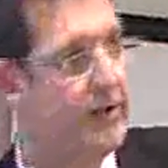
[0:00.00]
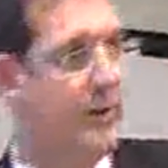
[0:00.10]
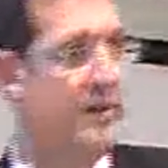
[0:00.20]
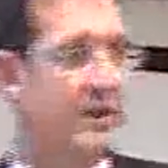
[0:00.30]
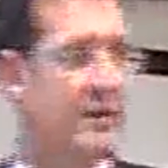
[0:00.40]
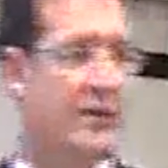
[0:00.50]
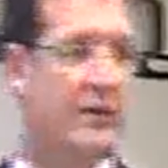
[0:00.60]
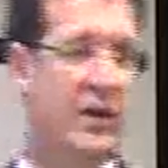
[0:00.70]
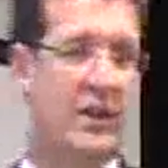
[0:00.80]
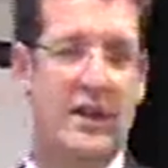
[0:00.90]
to get 20
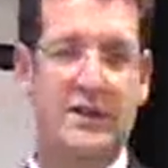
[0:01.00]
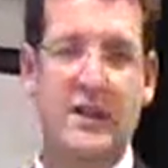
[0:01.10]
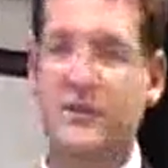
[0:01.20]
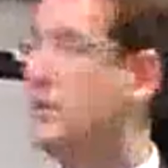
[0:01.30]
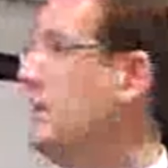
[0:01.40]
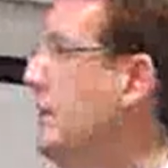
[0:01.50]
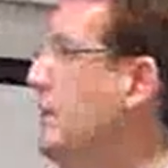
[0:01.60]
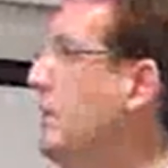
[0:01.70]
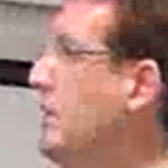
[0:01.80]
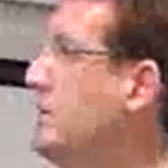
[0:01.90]
different realisations
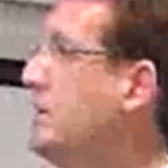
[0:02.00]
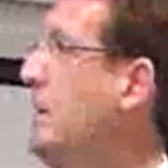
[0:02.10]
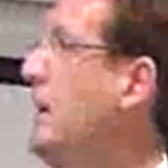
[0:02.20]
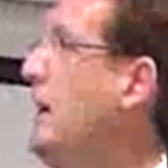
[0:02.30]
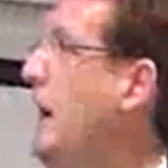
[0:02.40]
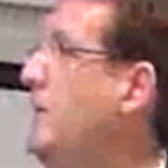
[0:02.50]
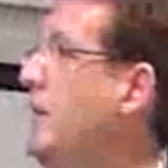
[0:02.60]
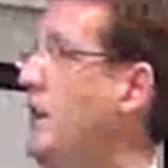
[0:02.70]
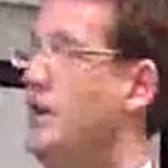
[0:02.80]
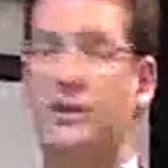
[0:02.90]
of the noise,
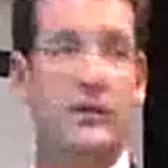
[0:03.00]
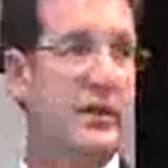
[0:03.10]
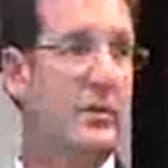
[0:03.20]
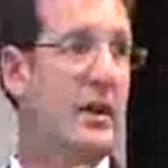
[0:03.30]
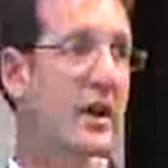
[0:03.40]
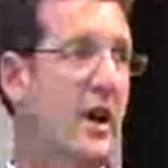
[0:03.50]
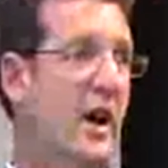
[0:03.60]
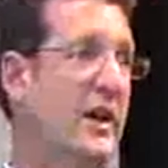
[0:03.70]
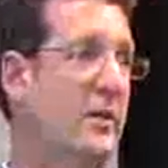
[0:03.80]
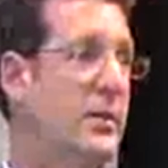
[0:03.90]
and for each of them,
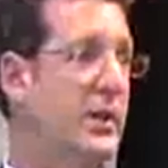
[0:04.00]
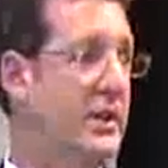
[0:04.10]
I